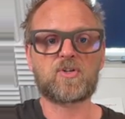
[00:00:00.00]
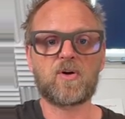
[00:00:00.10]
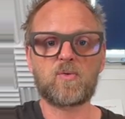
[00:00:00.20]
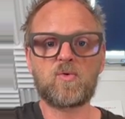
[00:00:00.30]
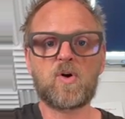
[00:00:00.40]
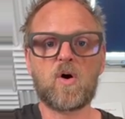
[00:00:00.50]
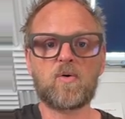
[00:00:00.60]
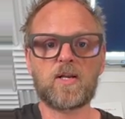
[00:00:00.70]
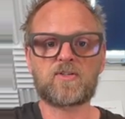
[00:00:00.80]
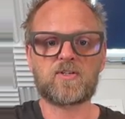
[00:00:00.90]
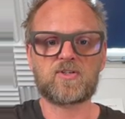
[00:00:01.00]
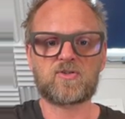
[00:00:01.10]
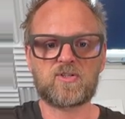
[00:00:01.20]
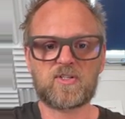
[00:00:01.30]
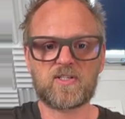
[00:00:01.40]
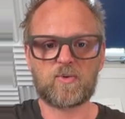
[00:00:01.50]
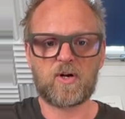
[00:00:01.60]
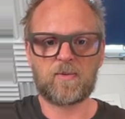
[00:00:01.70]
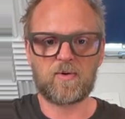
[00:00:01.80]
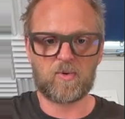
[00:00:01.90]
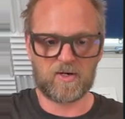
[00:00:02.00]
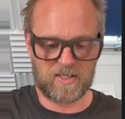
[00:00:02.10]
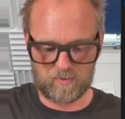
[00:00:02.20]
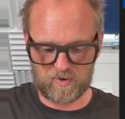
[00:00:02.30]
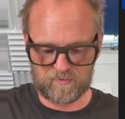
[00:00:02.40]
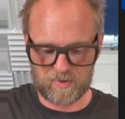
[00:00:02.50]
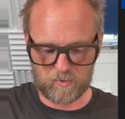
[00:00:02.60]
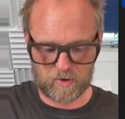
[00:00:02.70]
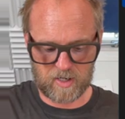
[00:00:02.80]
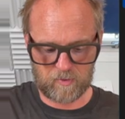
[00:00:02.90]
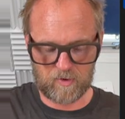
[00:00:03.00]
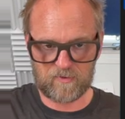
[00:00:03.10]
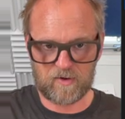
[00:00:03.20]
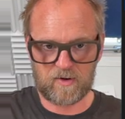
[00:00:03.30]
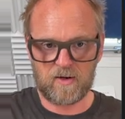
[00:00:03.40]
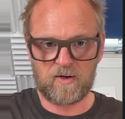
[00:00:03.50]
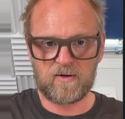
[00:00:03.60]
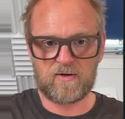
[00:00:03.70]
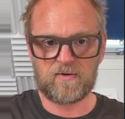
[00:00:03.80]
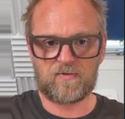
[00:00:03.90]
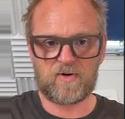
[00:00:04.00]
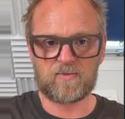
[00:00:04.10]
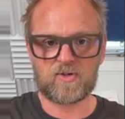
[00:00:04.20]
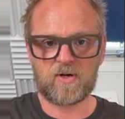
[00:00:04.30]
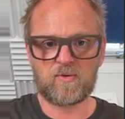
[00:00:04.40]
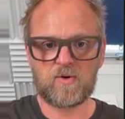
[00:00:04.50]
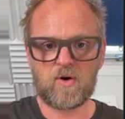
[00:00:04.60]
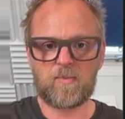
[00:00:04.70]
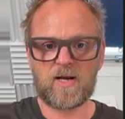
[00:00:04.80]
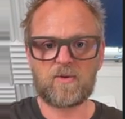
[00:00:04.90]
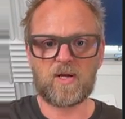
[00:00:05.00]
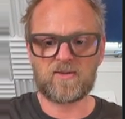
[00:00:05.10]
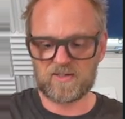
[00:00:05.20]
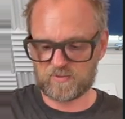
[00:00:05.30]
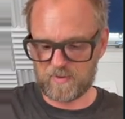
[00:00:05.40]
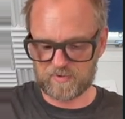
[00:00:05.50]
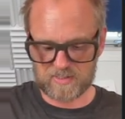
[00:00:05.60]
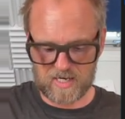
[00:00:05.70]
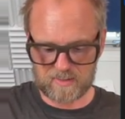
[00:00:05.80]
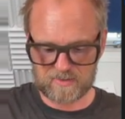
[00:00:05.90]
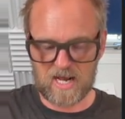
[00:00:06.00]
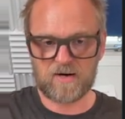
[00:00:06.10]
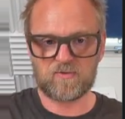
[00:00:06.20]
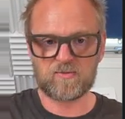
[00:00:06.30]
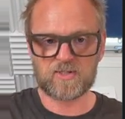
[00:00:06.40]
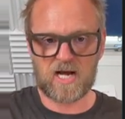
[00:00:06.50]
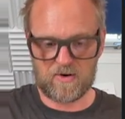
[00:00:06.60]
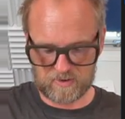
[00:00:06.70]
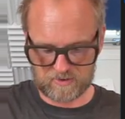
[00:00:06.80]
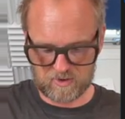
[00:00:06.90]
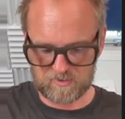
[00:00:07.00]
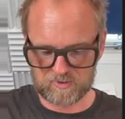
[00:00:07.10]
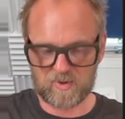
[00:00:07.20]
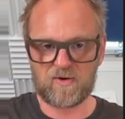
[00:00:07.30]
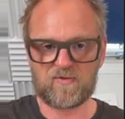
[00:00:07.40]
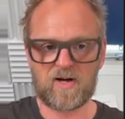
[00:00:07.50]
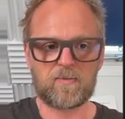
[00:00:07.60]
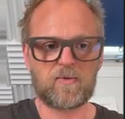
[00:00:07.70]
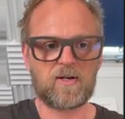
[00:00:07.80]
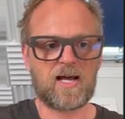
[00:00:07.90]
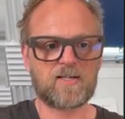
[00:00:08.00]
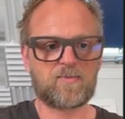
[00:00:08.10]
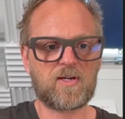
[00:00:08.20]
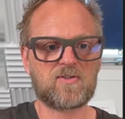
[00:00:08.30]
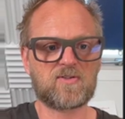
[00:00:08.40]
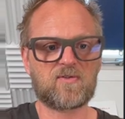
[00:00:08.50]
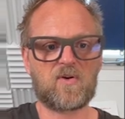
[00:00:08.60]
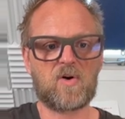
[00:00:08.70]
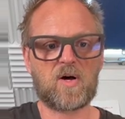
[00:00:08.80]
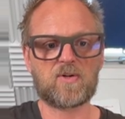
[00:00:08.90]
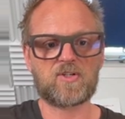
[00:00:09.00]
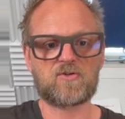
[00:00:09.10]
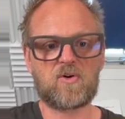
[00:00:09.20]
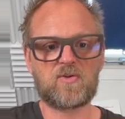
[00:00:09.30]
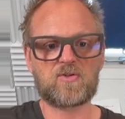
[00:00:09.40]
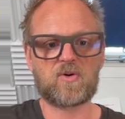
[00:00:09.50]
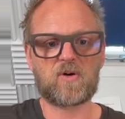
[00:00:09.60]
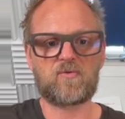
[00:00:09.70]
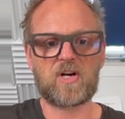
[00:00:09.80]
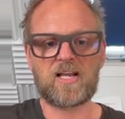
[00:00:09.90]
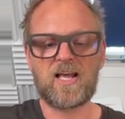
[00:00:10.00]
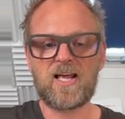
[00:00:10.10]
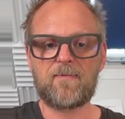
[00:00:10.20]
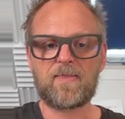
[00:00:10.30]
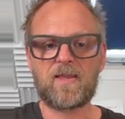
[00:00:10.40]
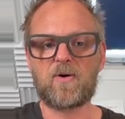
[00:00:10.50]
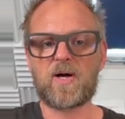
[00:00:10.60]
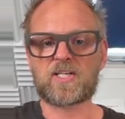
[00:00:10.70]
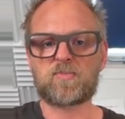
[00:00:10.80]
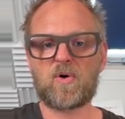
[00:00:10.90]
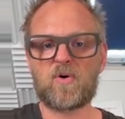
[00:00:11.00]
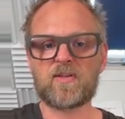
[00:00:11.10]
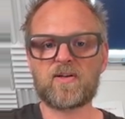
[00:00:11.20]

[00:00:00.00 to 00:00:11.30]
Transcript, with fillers: Shot Uno. Let's just search this one up, the one that we have been working with here, Frame Shot Uno. By the way, this website, darkroom.skarhoj.com, is where you find nice pictures of all our controllers. You can really, explore the